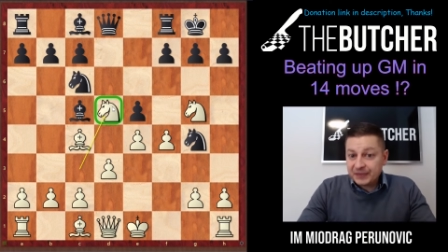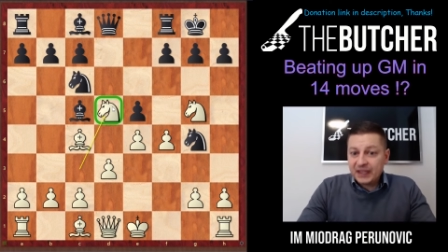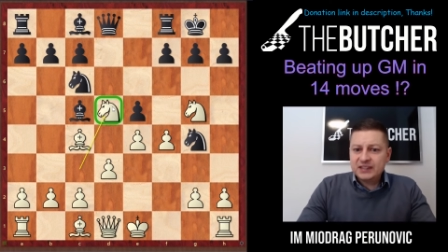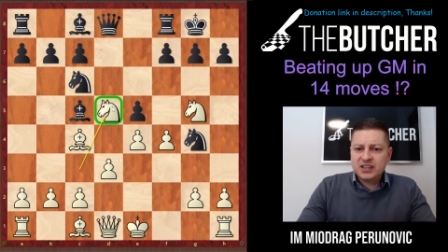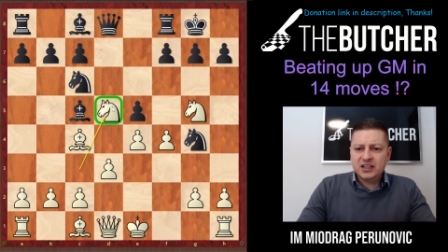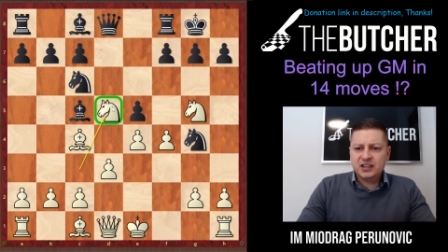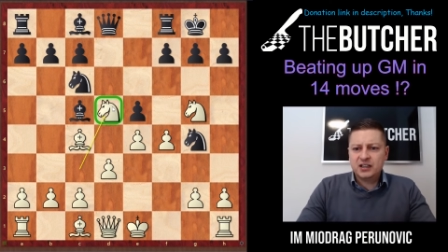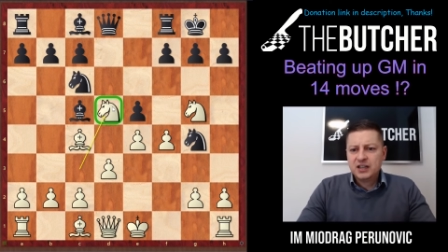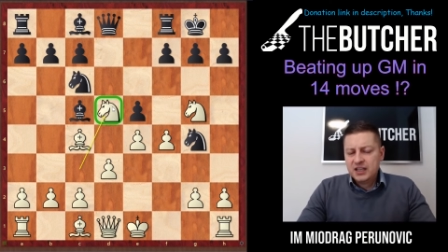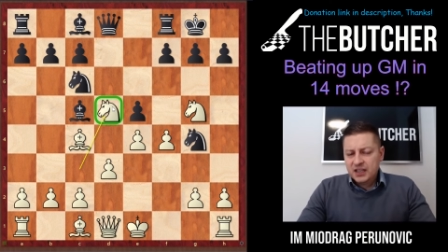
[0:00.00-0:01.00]
And
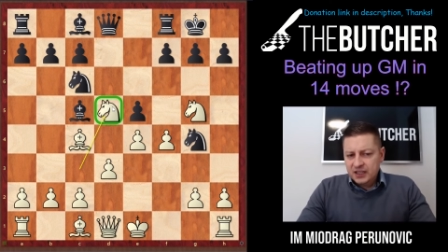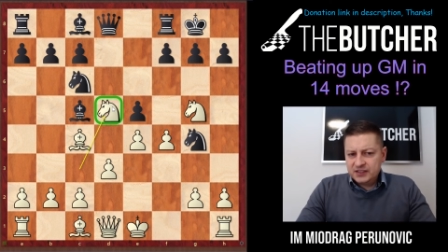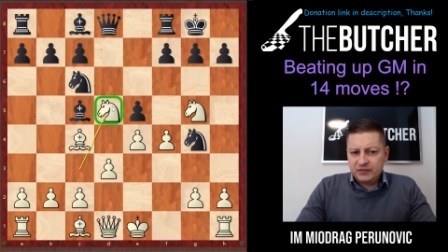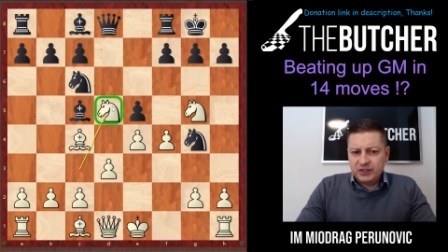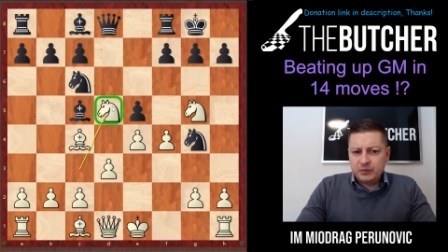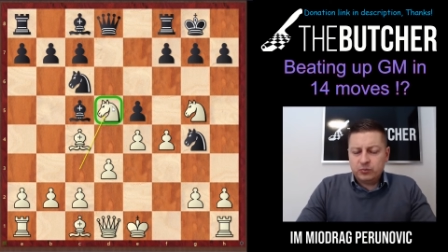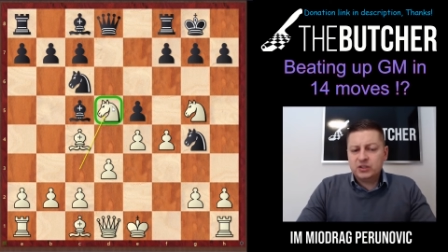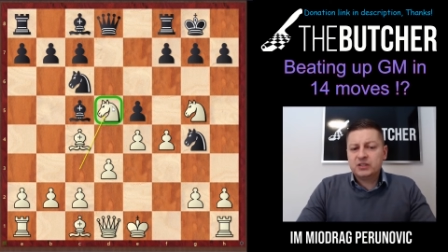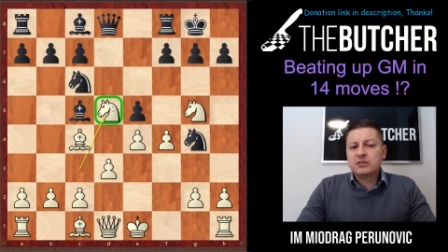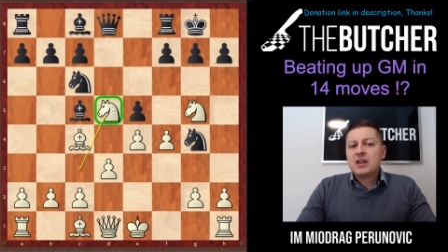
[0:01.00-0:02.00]
here, it's a very
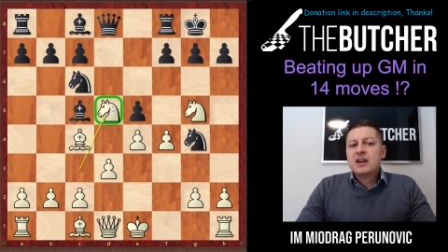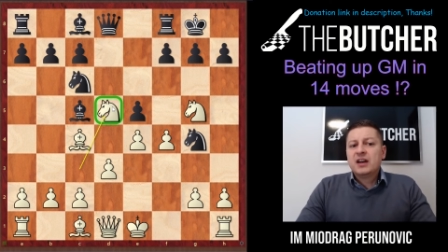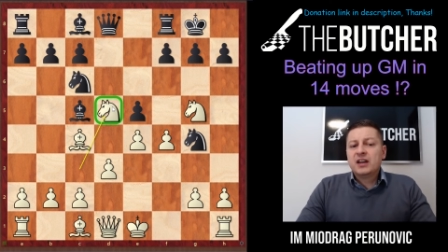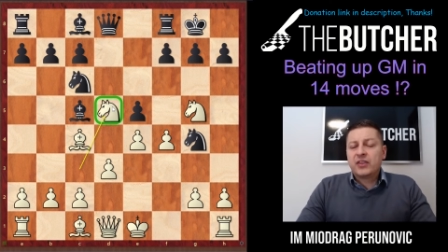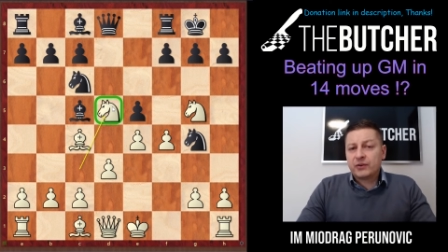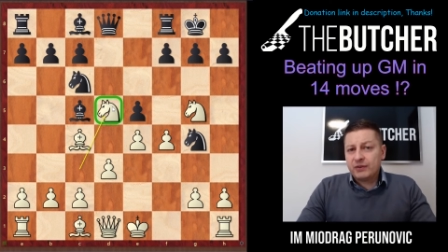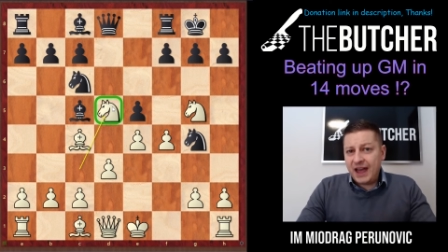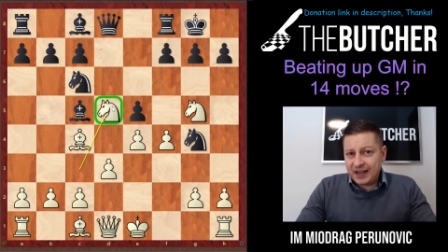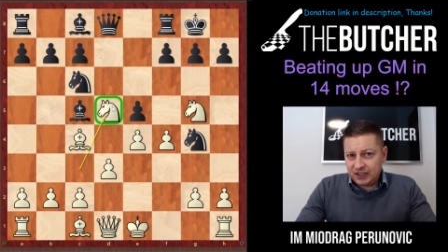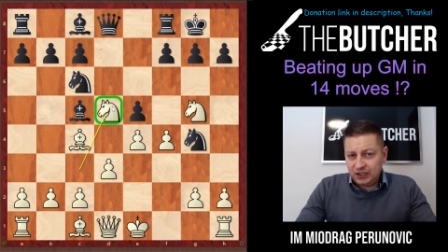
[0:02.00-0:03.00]
important uh,
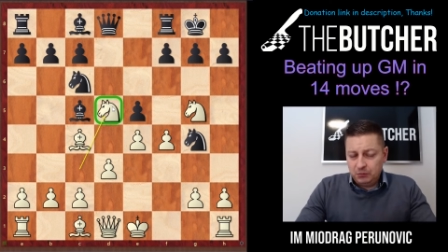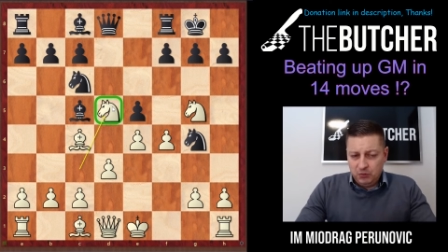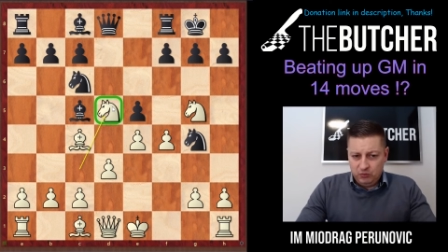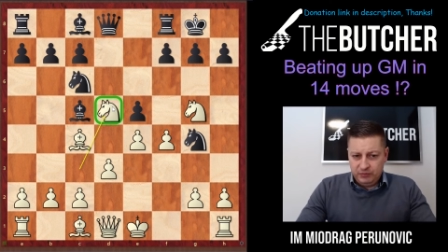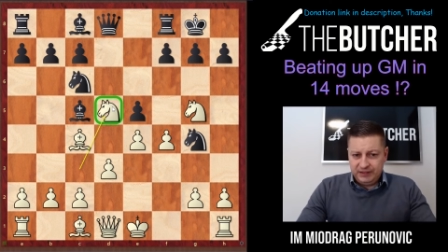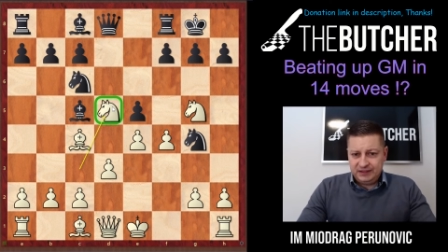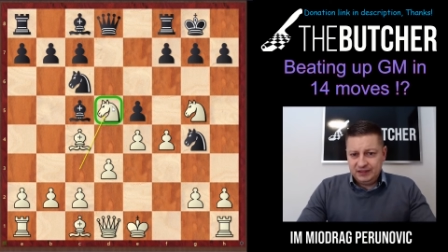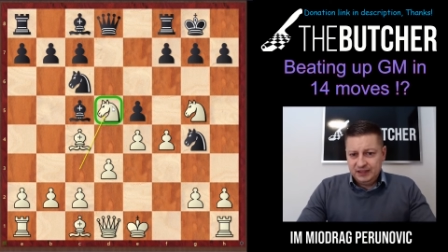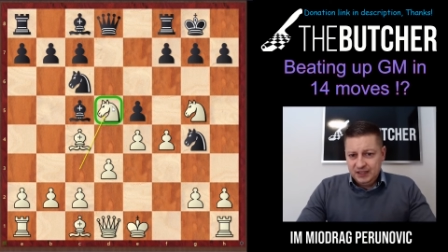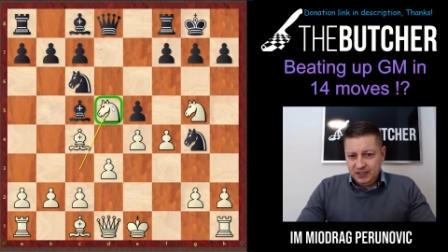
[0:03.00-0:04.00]
theoretical
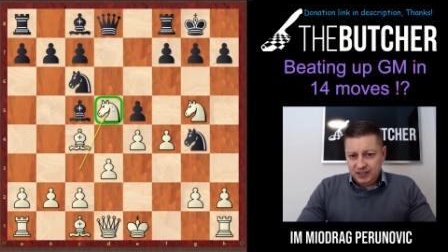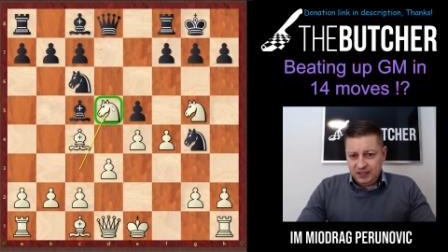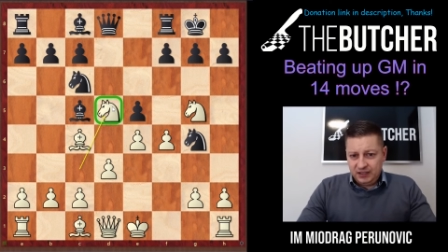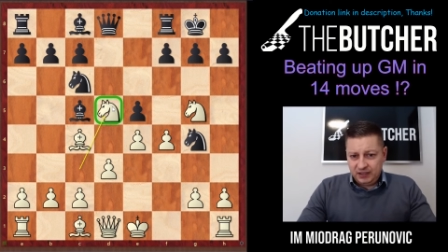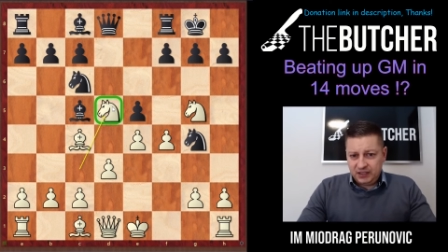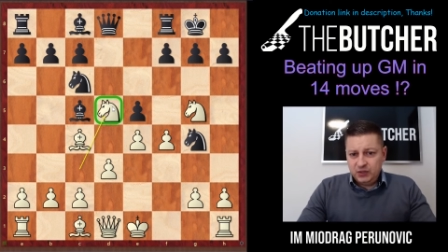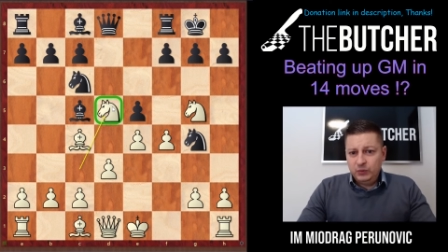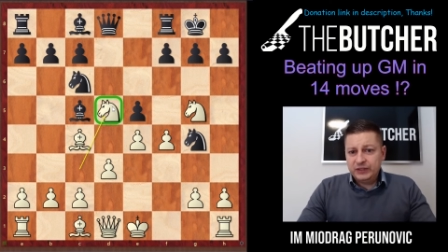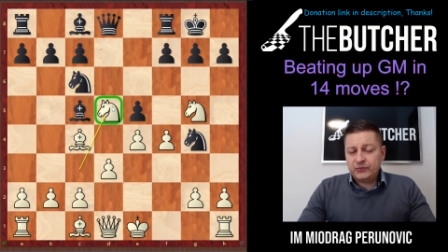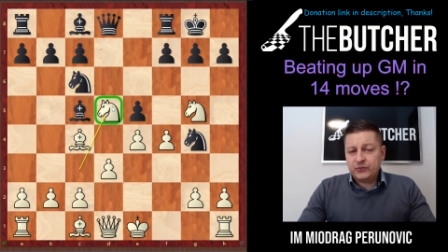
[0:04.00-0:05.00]
moment. Uh, he
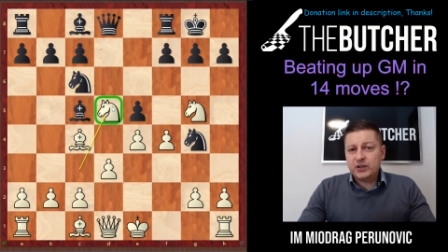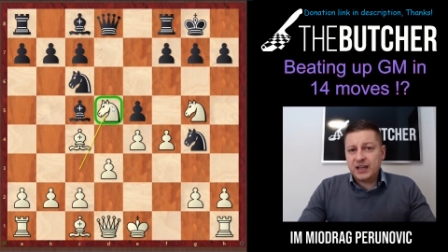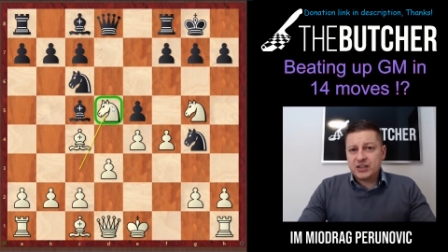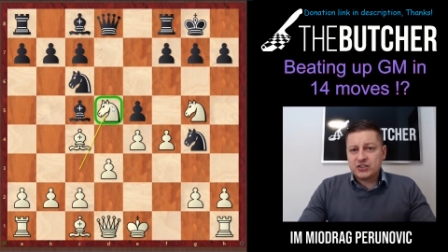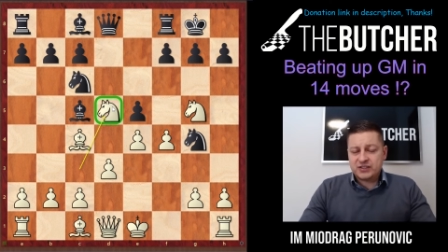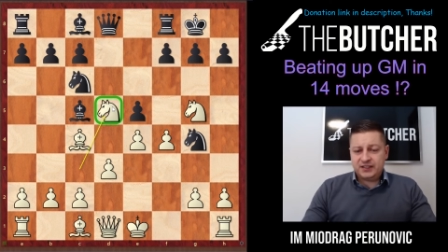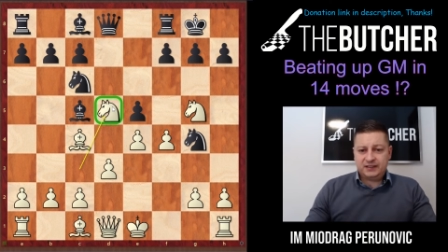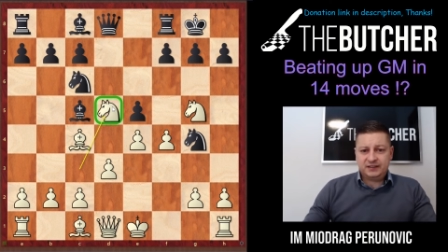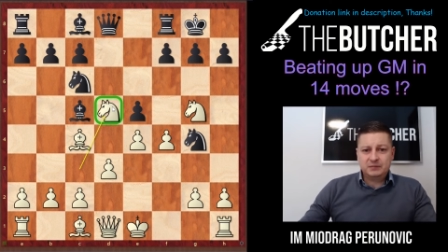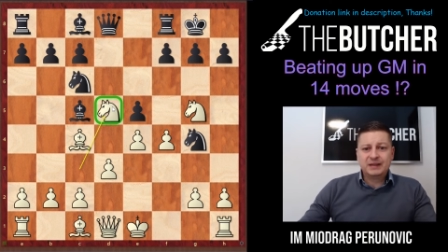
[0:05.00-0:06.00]
went for
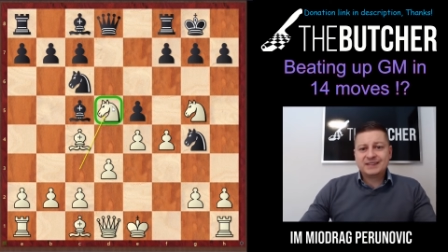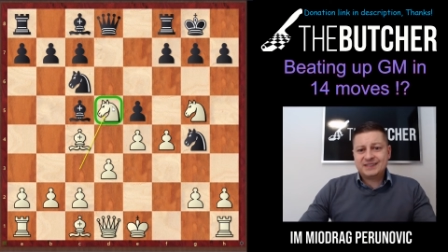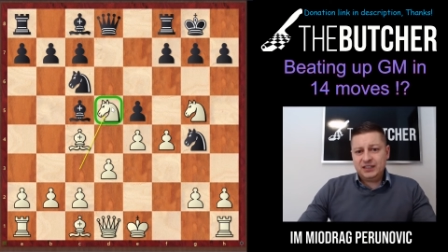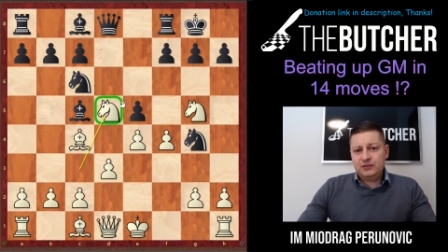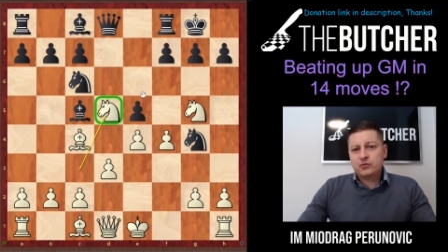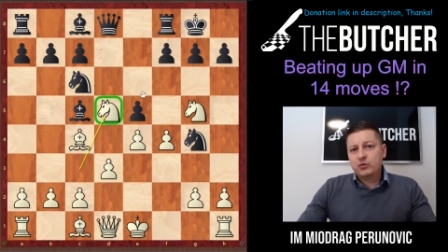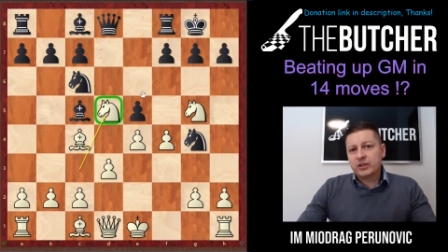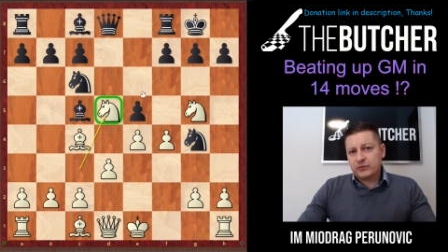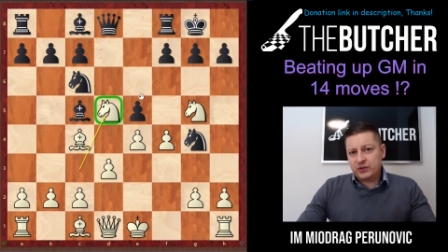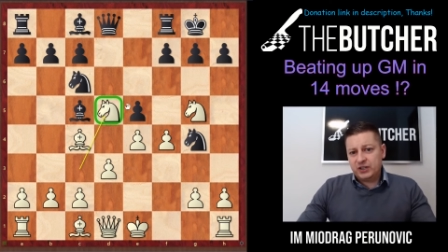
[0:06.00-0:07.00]
h6, but instead of
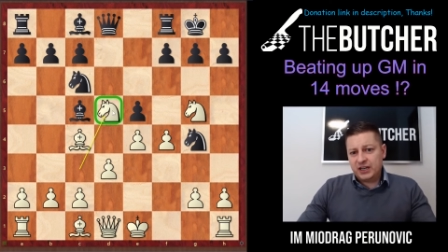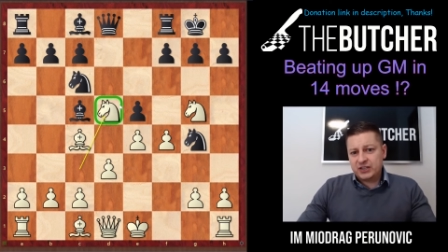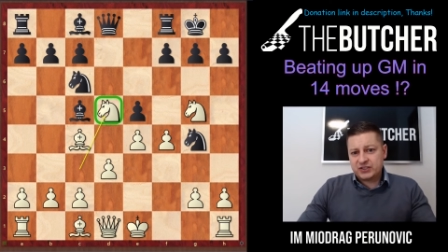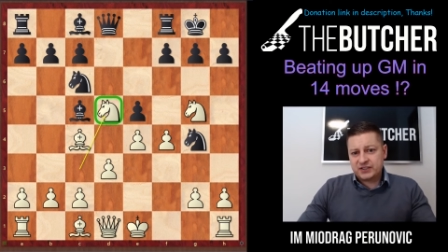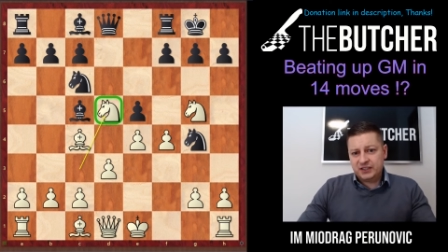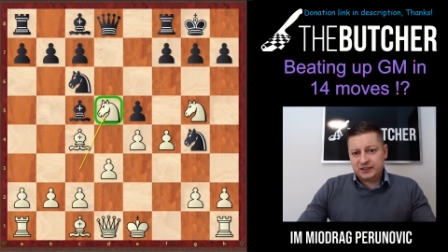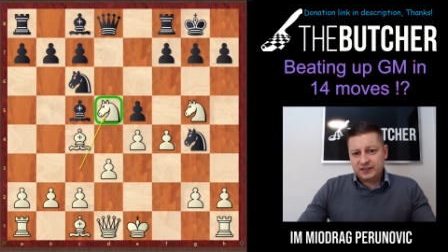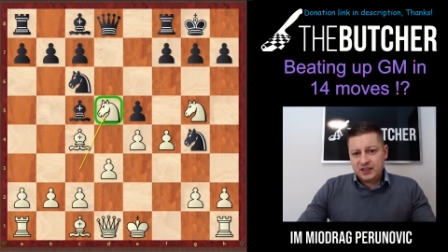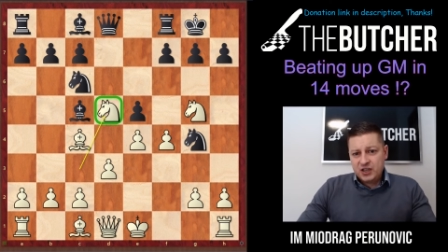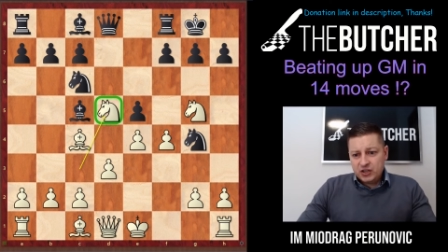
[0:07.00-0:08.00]
going for
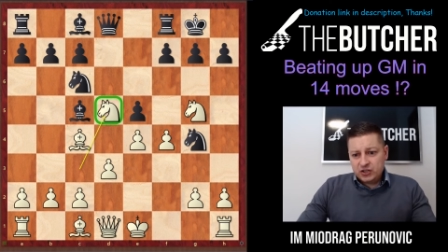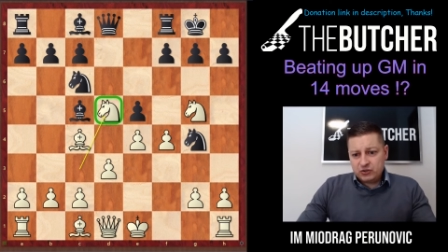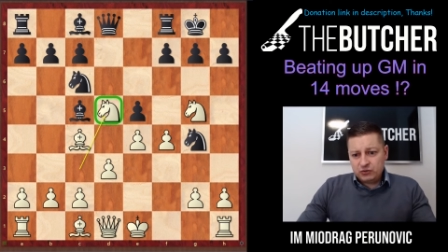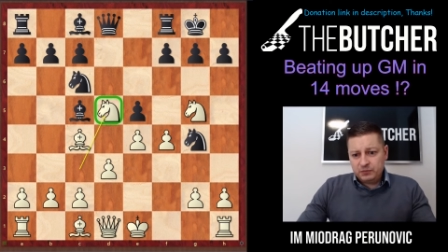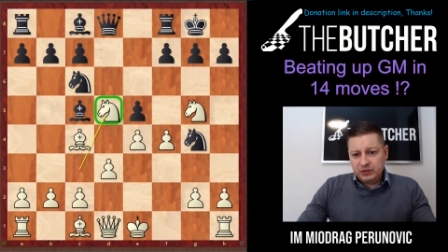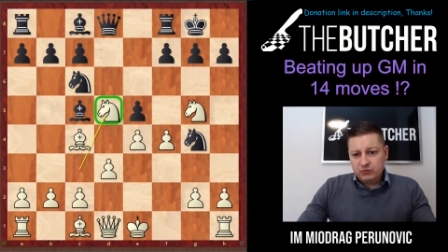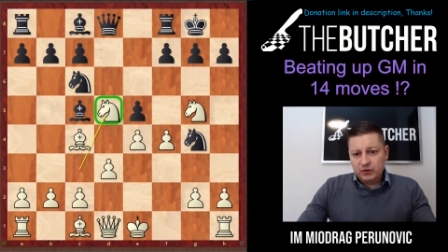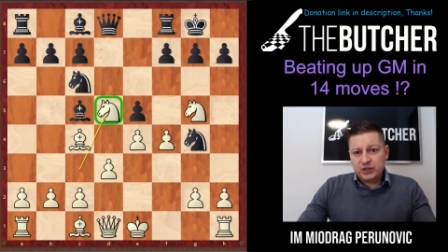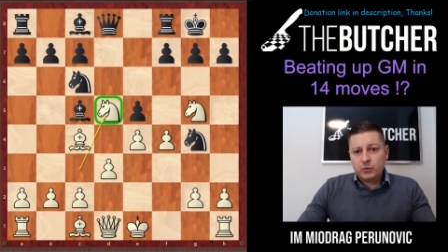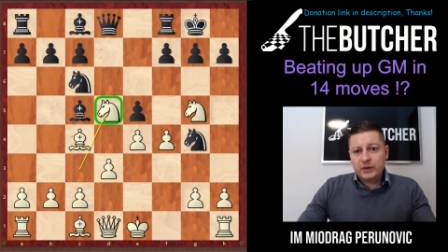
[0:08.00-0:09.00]
h6, he should be
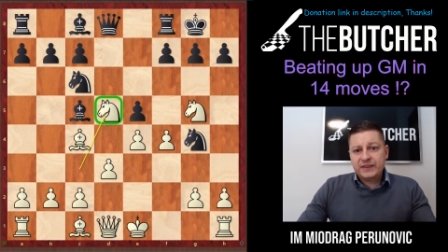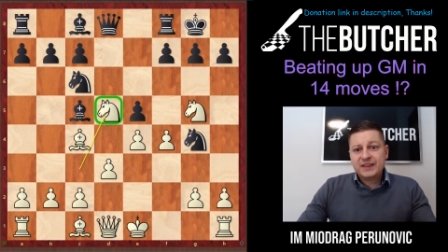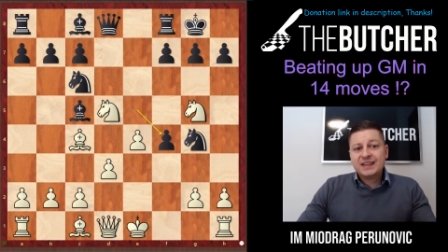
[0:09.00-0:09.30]
going with